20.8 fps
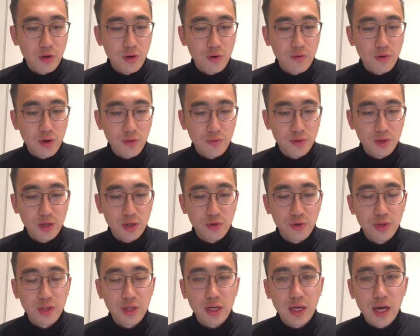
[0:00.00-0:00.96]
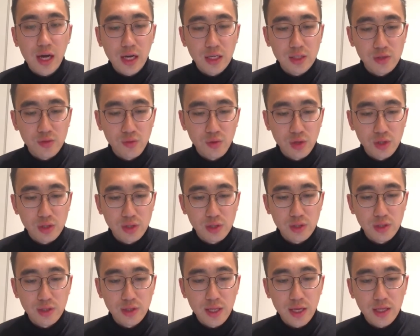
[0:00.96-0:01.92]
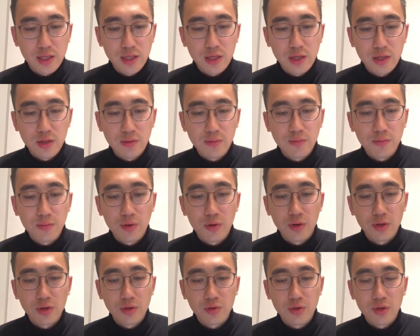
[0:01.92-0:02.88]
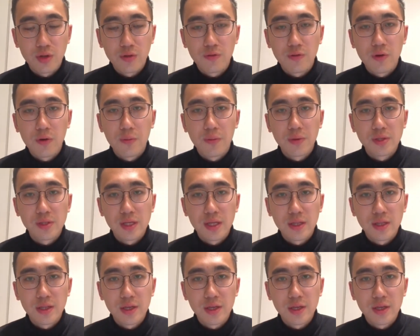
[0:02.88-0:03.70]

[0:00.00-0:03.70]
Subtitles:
of the credit cards was 19.24%.